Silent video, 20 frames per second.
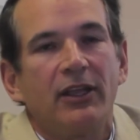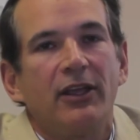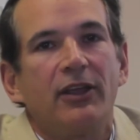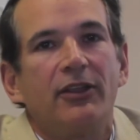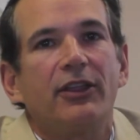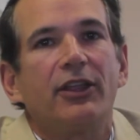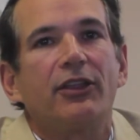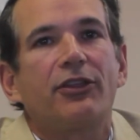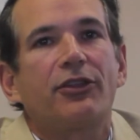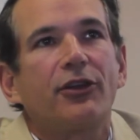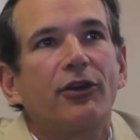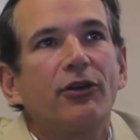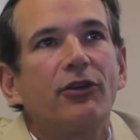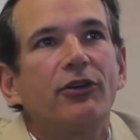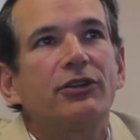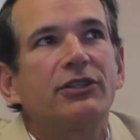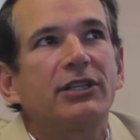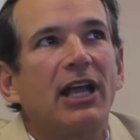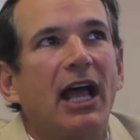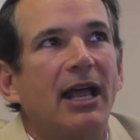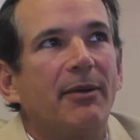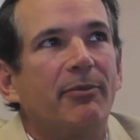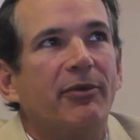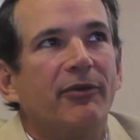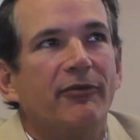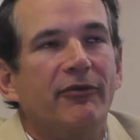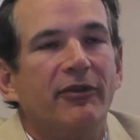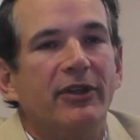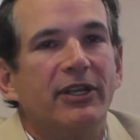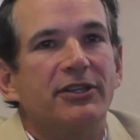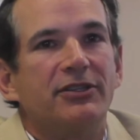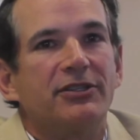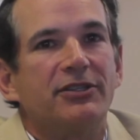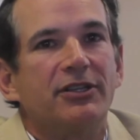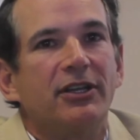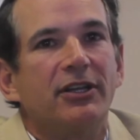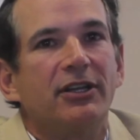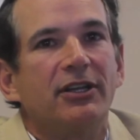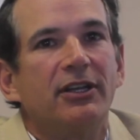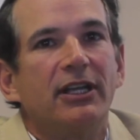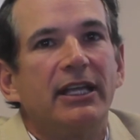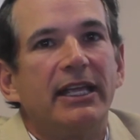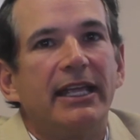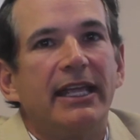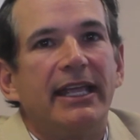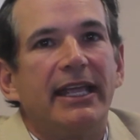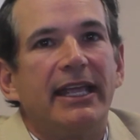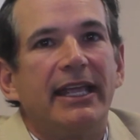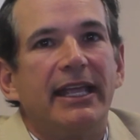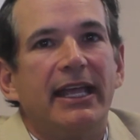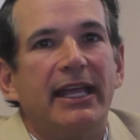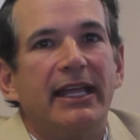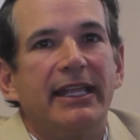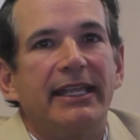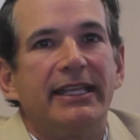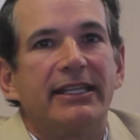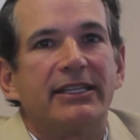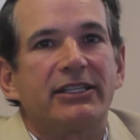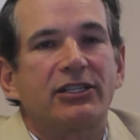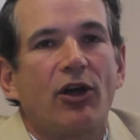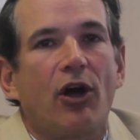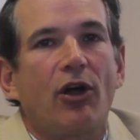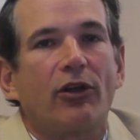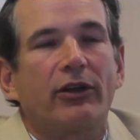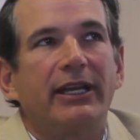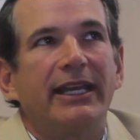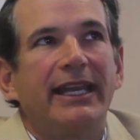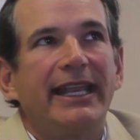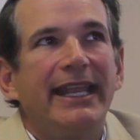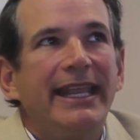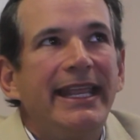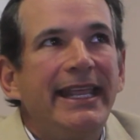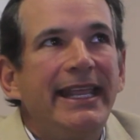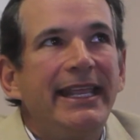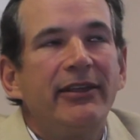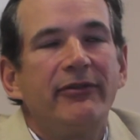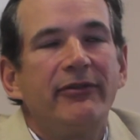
The third type of visa is called an E